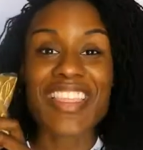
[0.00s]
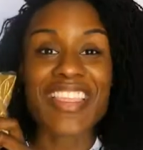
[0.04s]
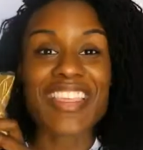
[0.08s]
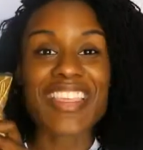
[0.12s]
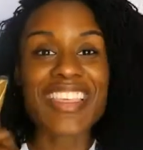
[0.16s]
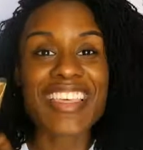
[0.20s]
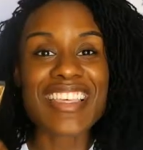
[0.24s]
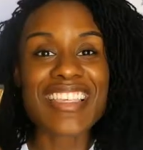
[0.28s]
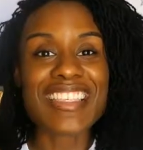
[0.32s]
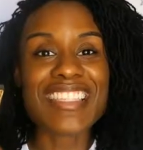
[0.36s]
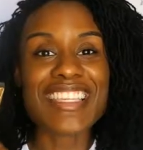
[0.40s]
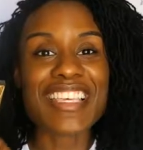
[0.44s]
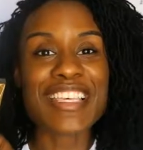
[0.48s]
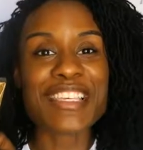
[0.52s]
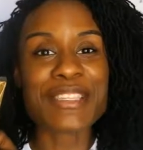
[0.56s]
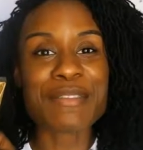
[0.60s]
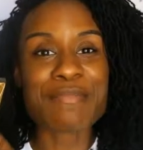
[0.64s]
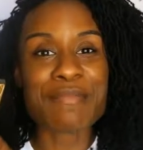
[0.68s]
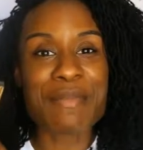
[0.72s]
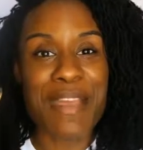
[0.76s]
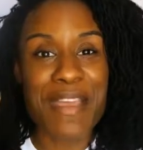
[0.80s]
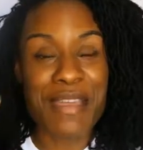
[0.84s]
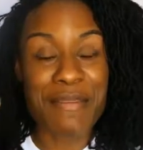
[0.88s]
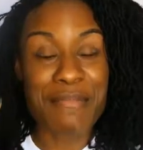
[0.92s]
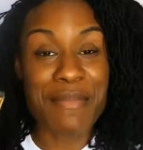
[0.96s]
this is
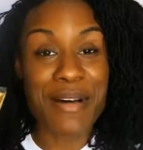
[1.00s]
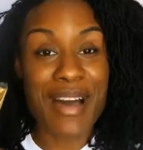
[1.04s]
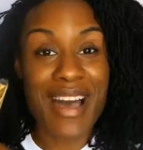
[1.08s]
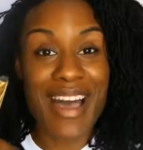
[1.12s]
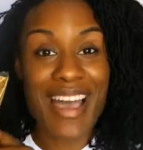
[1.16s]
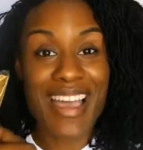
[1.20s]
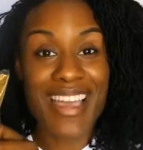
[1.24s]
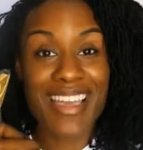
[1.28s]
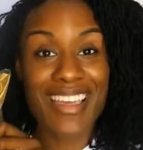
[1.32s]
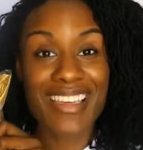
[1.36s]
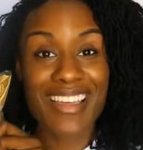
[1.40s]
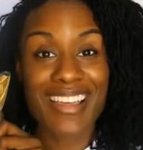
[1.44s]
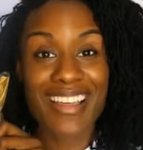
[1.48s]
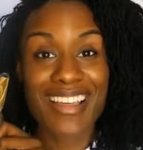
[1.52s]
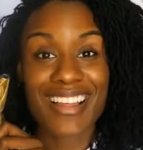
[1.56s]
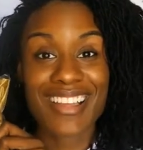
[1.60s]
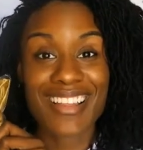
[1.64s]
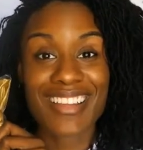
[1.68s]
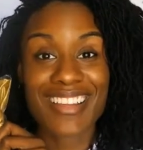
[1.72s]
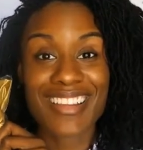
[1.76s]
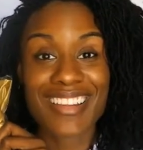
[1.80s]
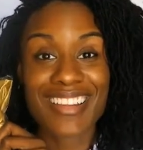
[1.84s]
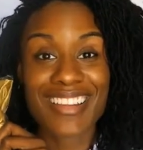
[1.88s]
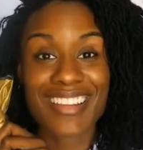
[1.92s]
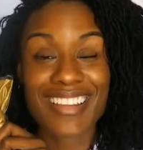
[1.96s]
made by
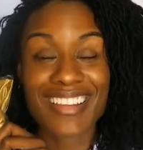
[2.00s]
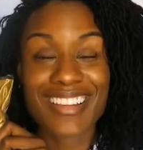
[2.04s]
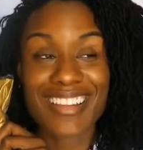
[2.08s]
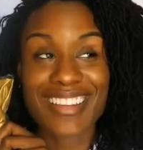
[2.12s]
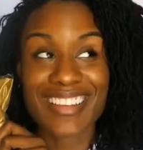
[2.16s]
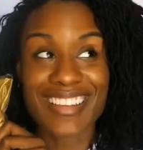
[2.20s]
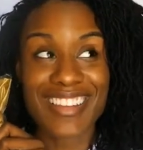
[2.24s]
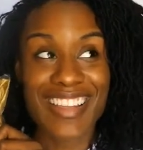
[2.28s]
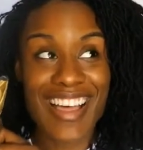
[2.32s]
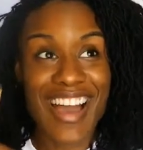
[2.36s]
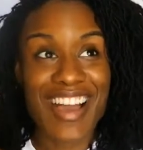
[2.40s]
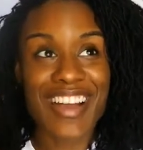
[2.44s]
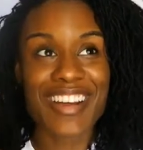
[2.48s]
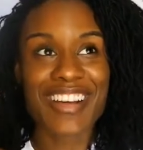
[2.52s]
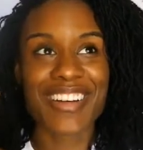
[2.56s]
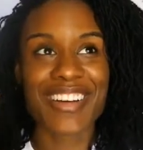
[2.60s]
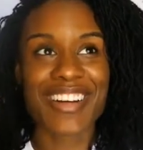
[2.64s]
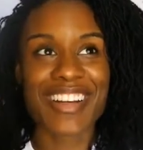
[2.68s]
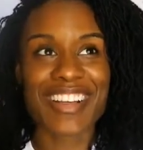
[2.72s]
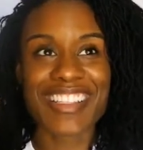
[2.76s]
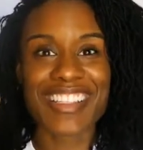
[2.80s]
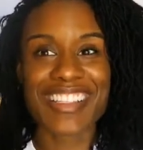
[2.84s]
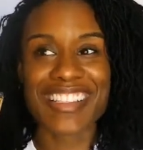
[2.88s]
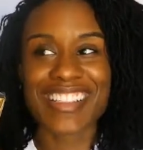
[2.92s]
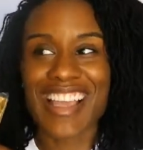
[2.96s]
Loc
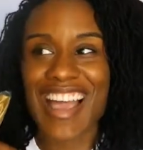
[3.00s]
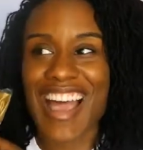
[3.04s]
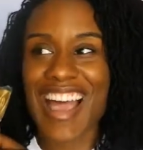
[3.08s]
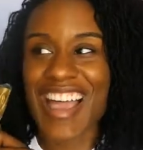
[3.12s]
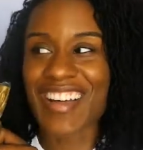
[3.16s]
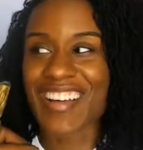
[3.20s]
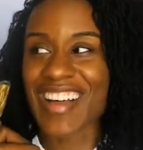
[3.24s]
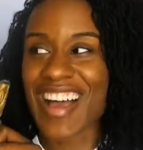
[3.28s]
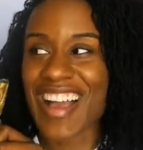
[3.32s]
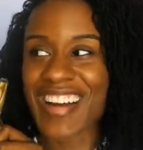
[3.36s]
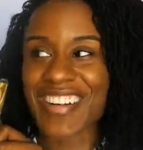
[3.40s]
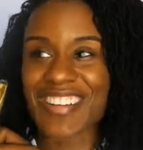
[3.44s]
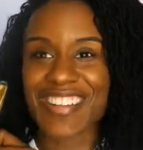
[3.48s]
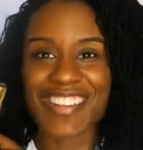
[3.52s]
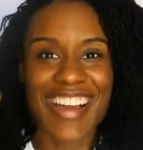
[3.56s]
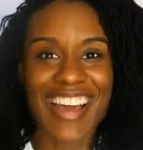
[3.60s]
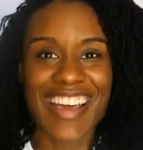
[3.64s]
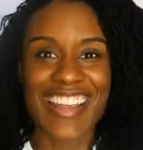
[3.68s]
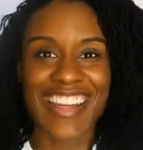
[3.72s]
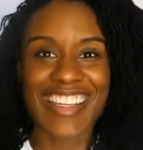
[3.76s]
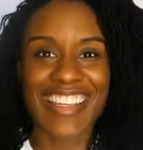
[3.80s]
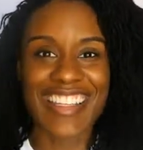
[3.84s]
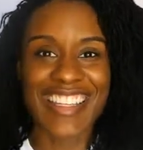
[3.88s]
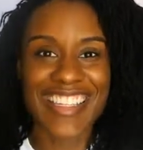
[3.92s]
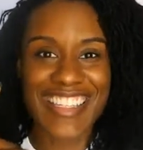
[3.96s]
Crush. How
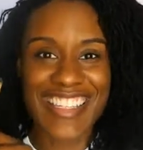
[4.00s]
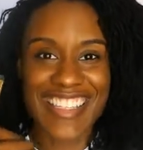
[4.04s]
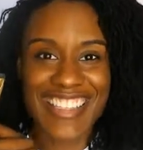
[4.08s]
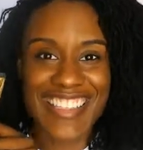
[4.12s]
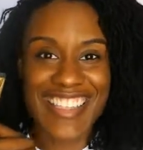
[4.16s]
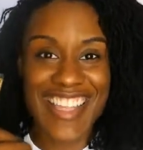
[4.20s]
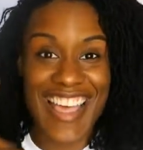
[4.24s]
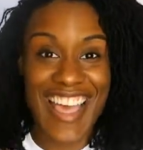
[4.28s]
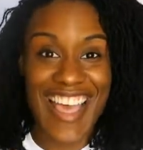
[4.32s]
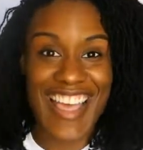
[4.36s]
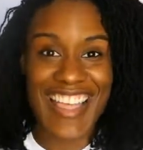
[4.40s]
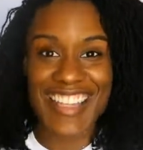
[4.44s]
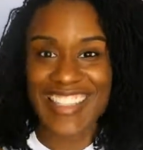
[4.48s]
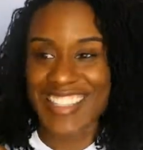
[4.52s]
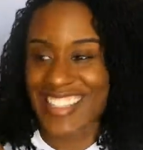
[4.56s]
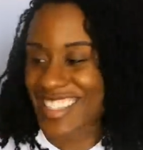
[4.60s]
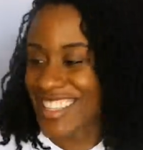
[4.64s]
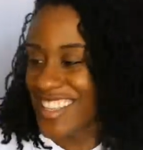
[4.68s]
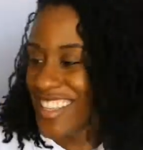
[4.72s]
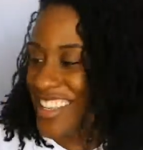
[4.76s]
ironic is that?